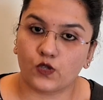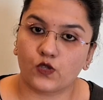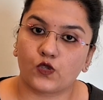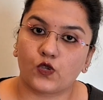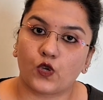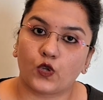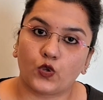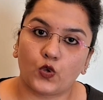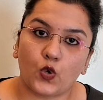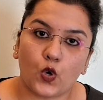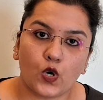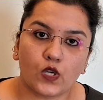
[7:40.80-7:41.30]

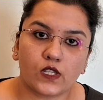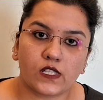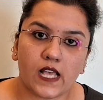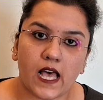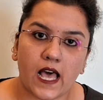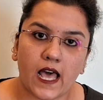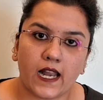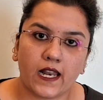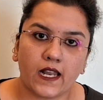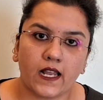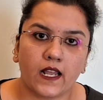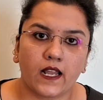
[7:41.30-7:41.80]
So those
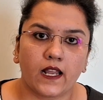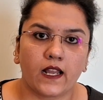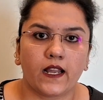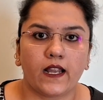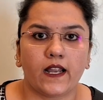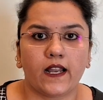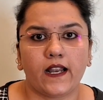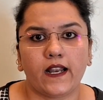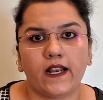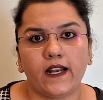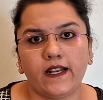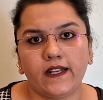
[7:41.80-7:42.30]
are
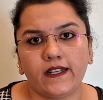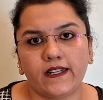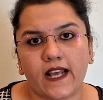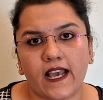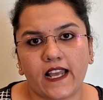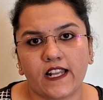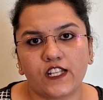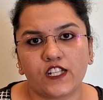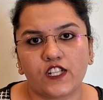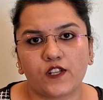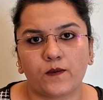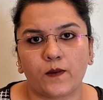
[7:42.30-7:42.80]

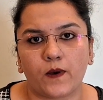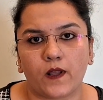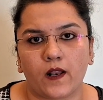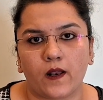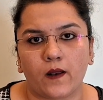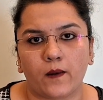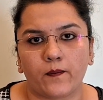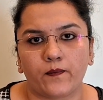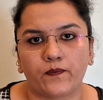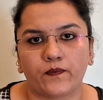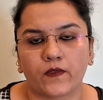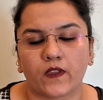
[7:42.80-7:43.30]

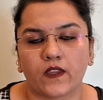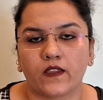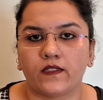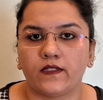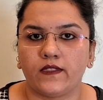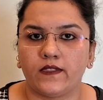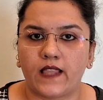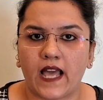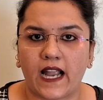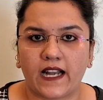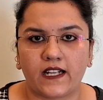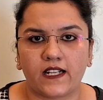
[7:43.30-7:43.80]
intangible,
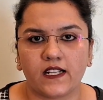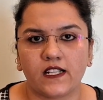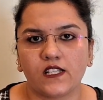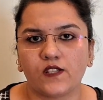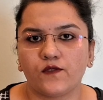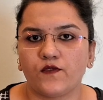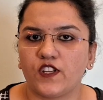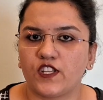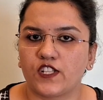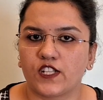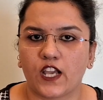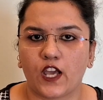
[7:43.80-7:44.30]
that
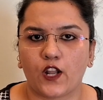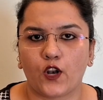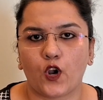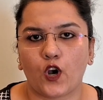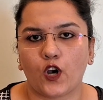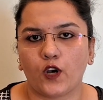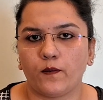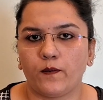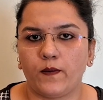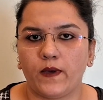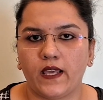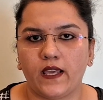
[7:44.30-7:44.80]
is which
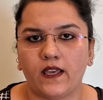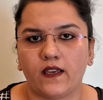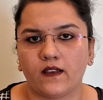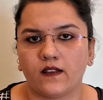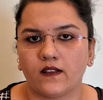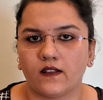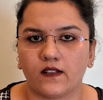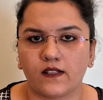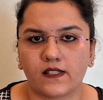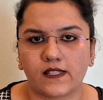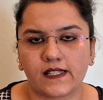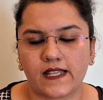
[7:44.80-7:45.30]
cannot
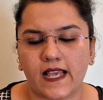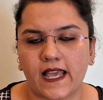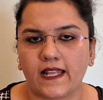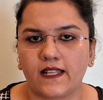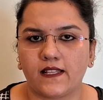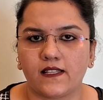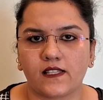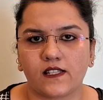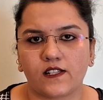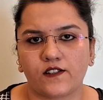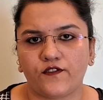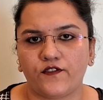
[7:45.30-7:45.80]
be
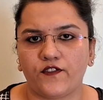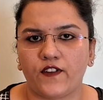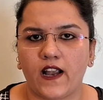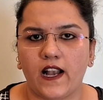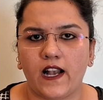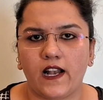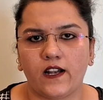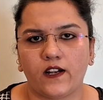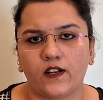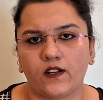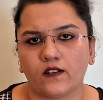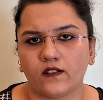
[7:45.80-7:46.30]
sensed,
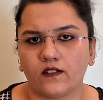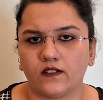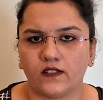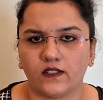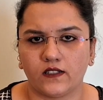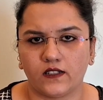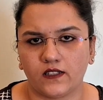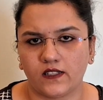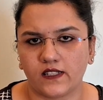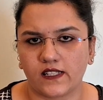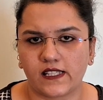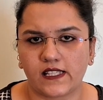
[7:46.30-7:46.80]
felt,
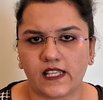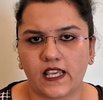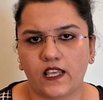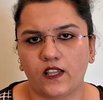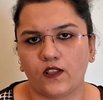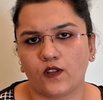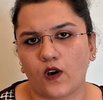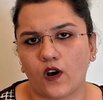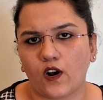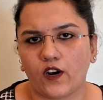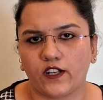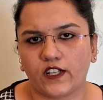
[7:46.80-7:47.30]
uh,
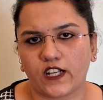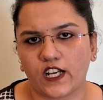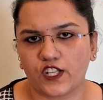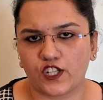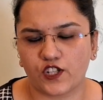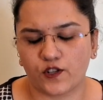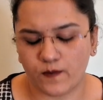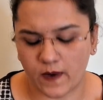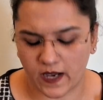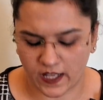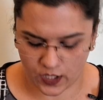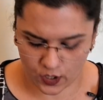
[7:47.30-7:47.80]
seen or
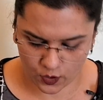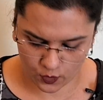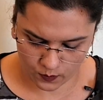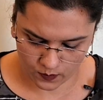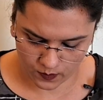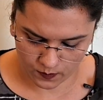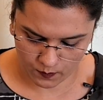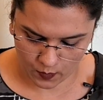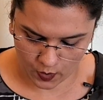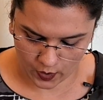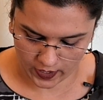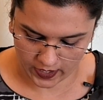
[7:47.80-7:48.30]
touched by the
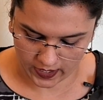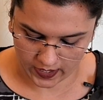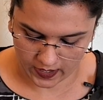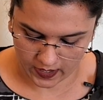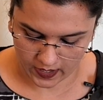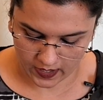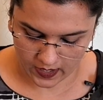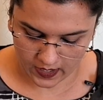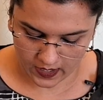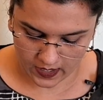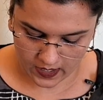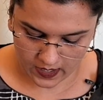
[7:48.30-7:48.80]
human body.
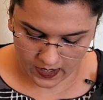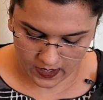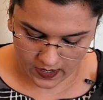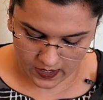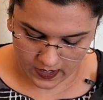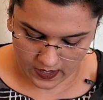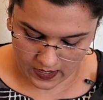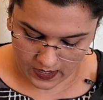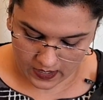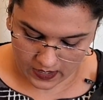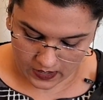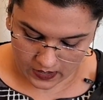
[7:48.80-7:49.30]

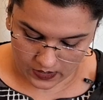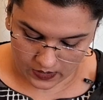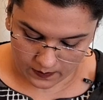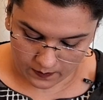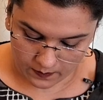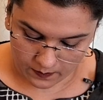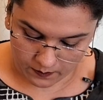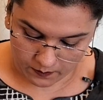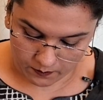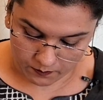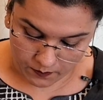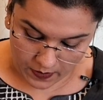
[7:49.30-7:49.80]

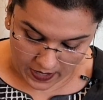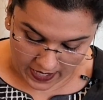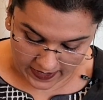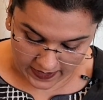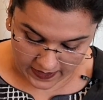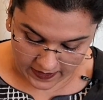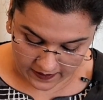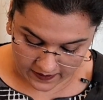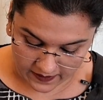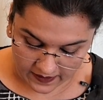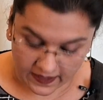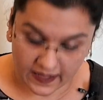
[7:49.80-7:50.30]

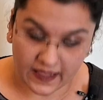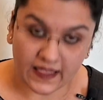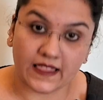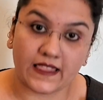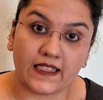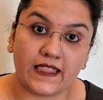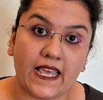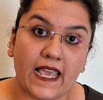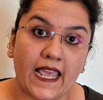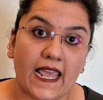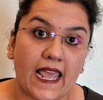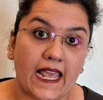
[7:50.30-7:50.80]
But
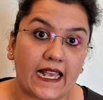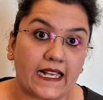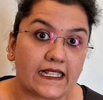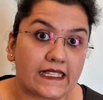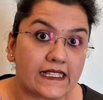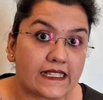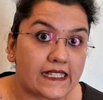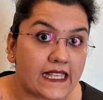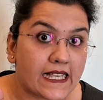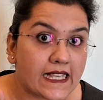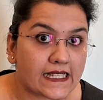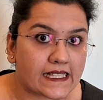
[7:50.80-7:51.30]
they
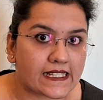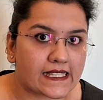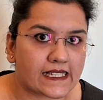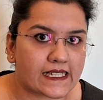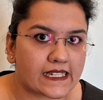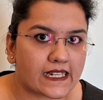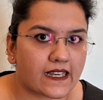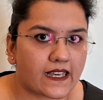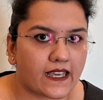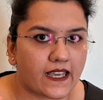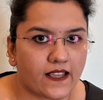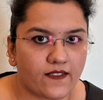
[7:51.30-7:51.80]

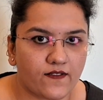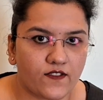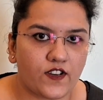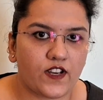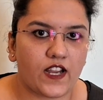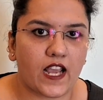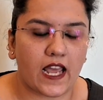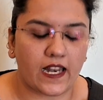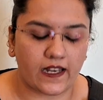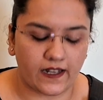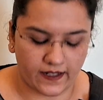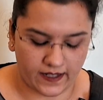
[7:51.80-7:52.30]
exist in
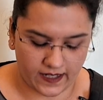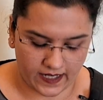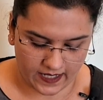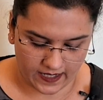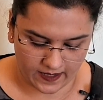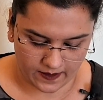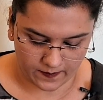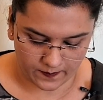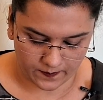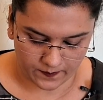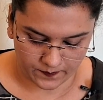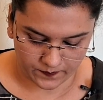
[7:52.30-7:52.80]

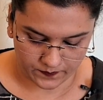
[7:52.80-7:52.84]
reality.